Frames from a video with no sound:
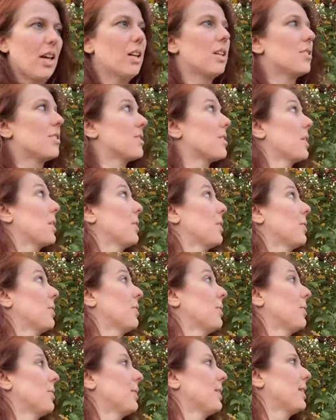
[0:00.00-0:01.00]

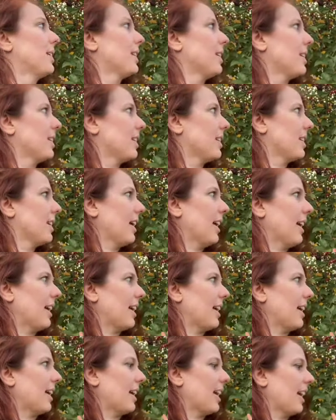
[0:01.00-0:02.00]
So
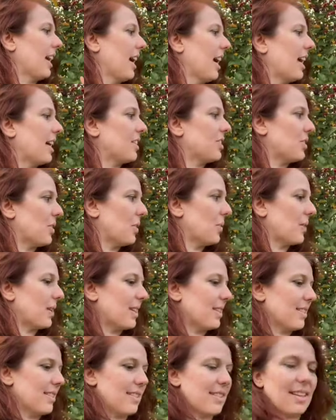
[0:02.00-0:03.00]
like I
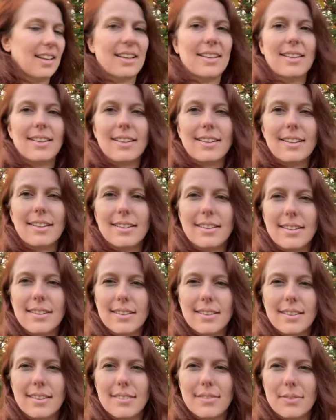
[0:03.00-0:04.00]
noticed that like
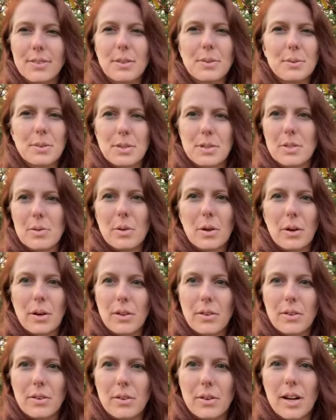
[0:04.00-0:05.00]
the fruit would just get
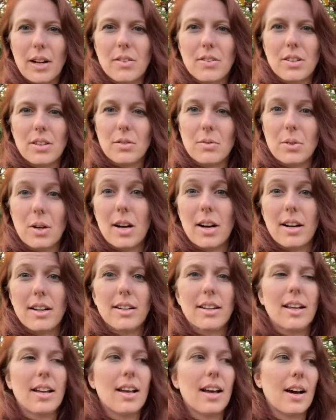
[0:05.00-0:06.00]
on the ground and rot.
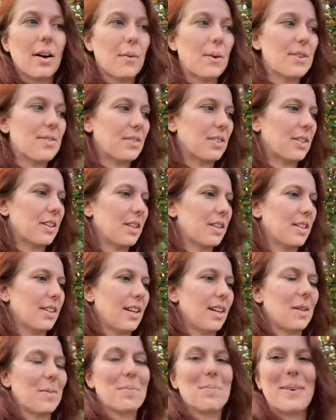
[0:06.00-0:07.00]
However,
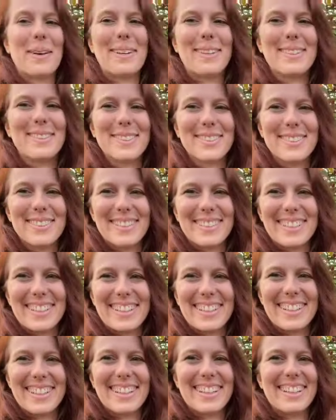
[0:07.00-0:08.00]
like bunnies really
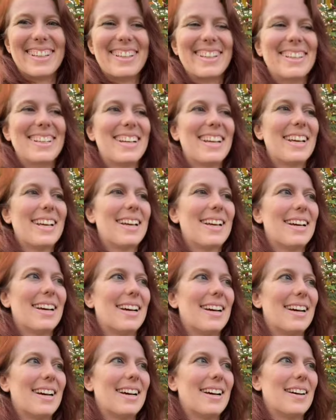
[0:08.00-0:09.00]
like it.
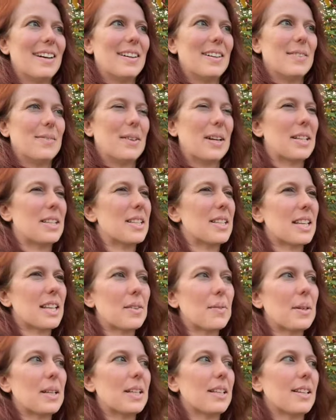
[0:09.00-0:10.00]
I
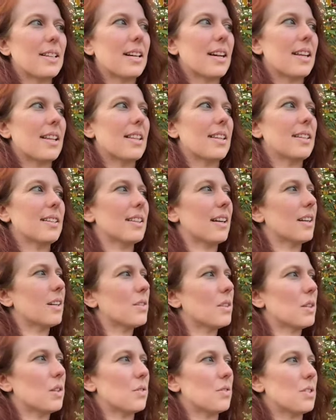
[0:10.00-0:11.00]

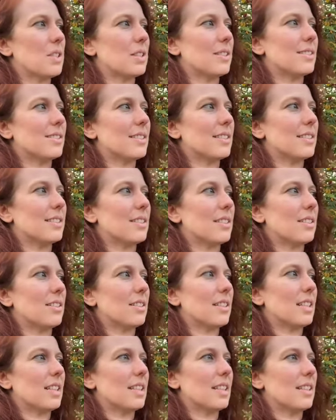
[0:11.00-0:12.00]
don't know if deer
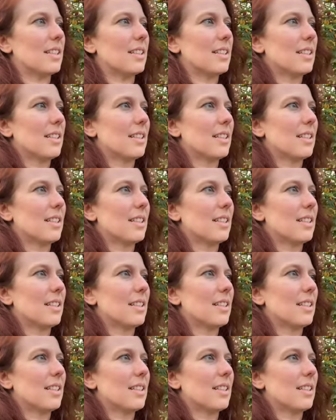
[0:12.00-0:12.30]
eat it.